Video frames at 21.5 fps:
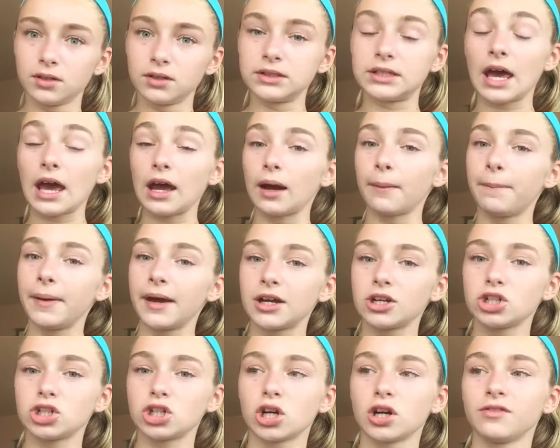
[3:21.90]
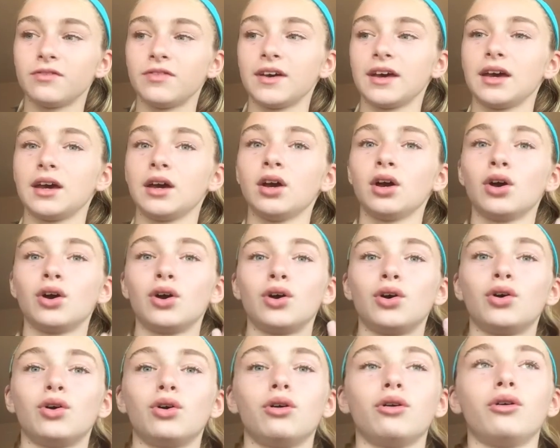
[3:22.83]
take a picture of it
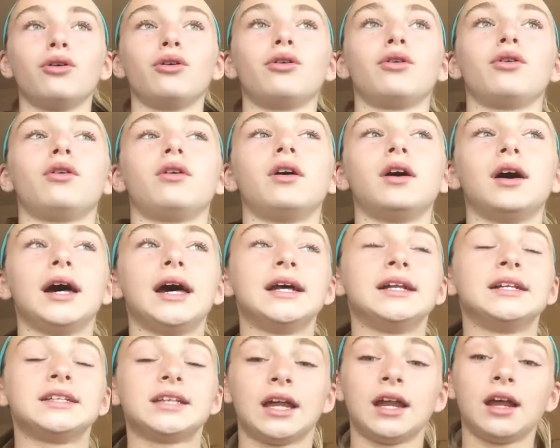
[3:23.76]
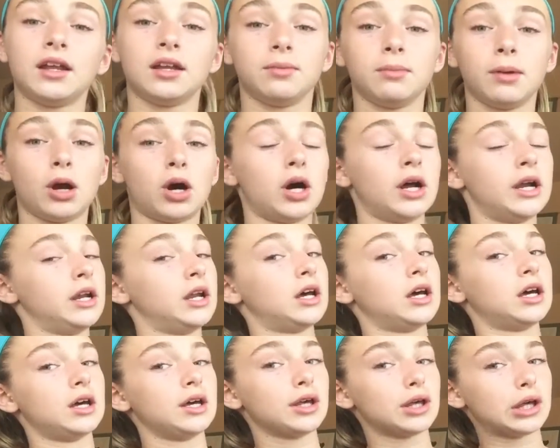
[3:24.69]
and send it to me on
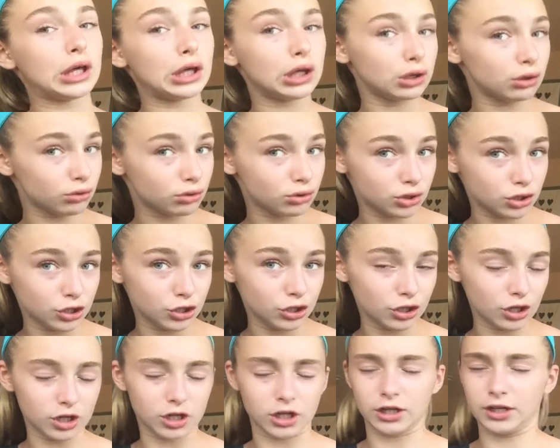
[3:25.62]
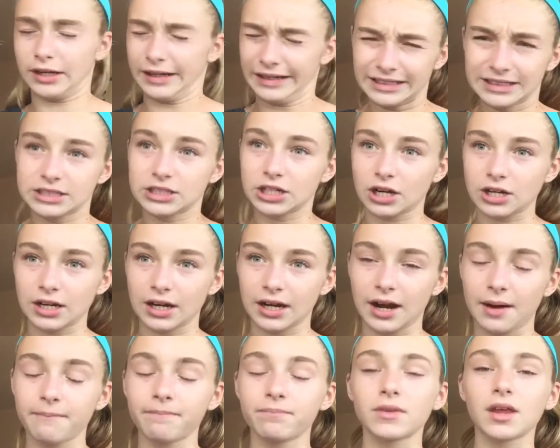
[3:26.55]
YouTube or
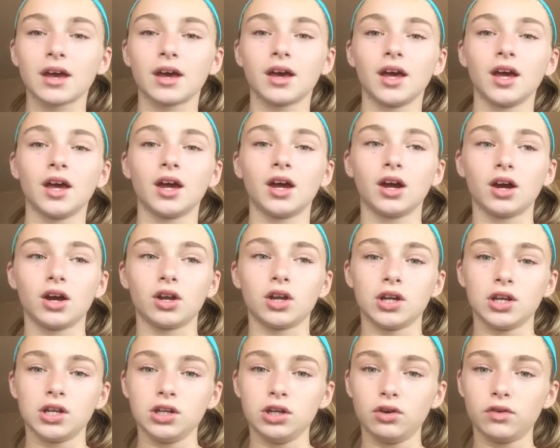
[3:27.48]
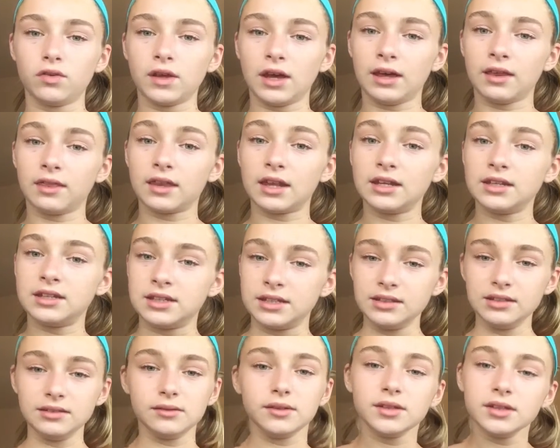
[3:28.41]
Instagram using
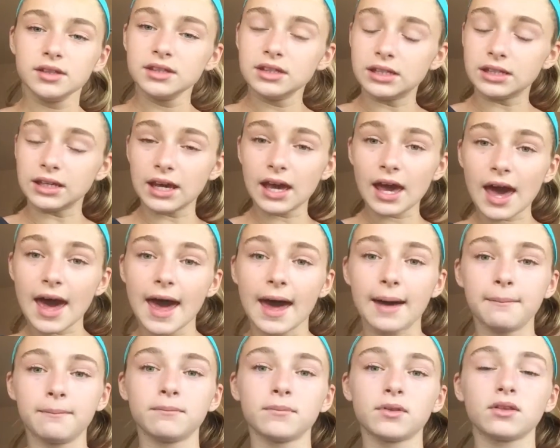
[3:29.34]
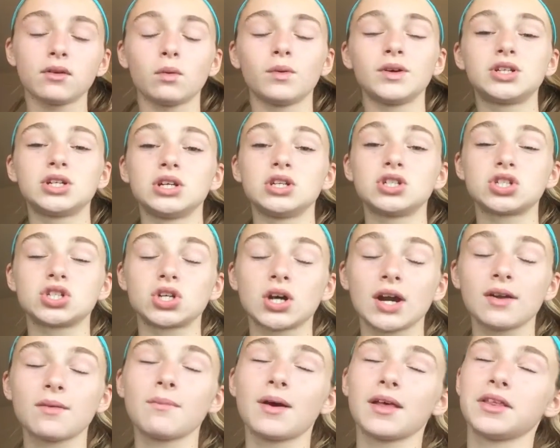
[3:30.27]
DMs, which is
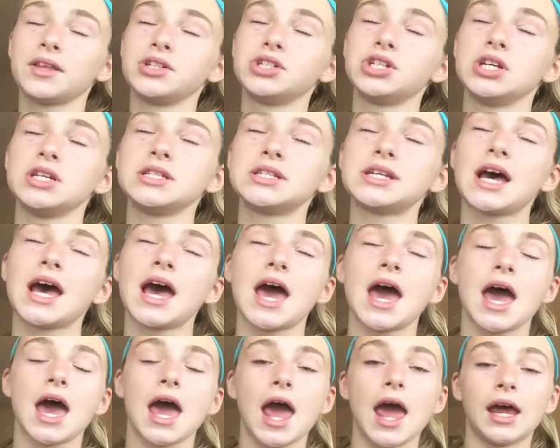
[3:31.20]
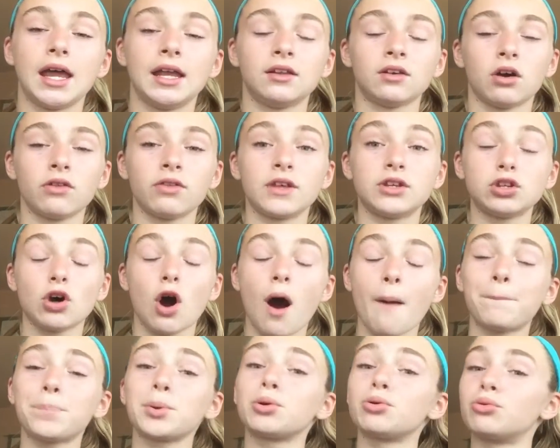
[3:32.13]
direct messages, and it's on the
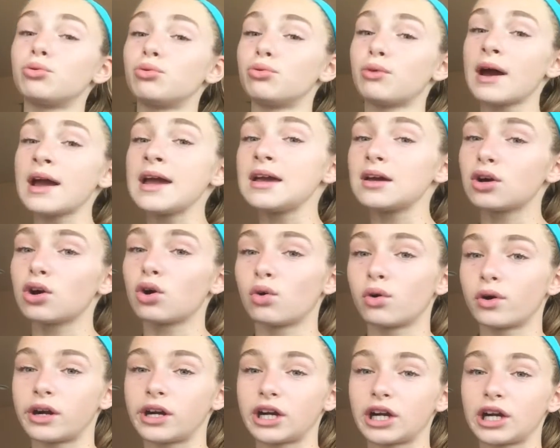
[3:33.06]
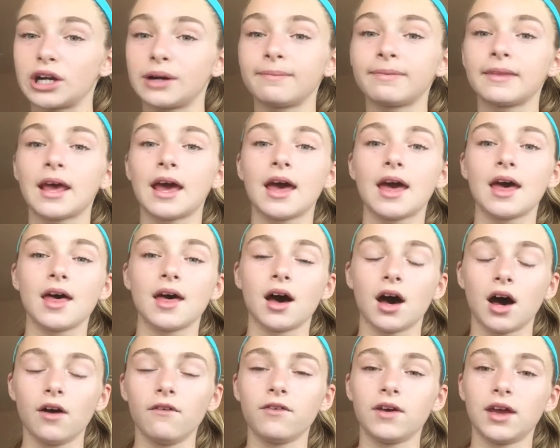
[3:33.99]
top right corner
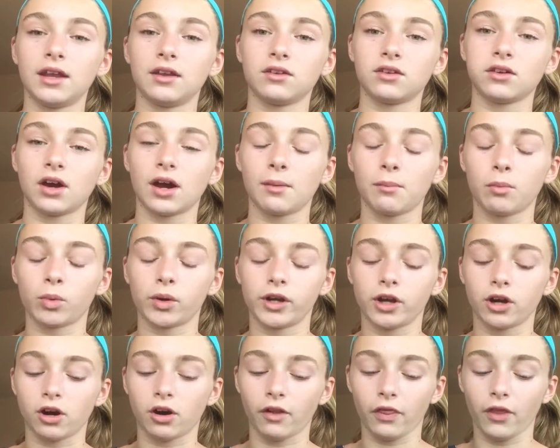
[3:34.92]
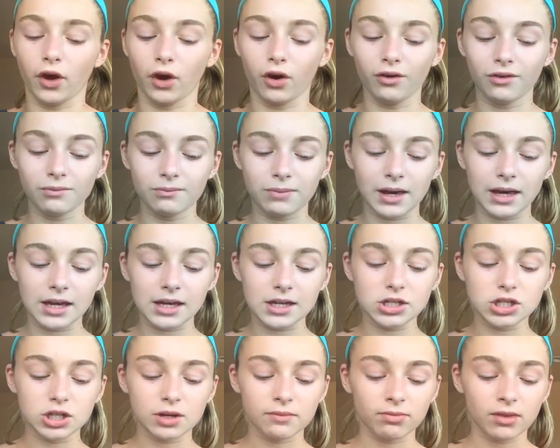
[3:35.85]
of Instagram when you're on the home
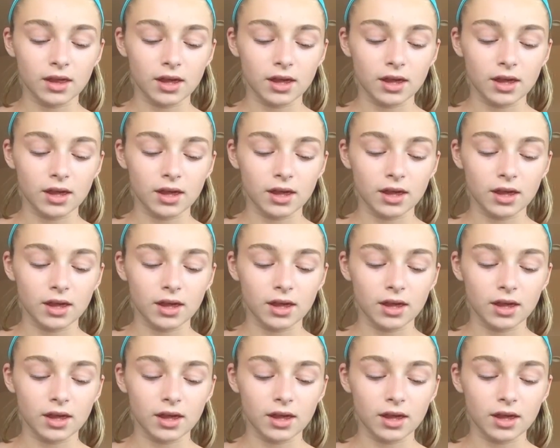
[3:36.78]
page.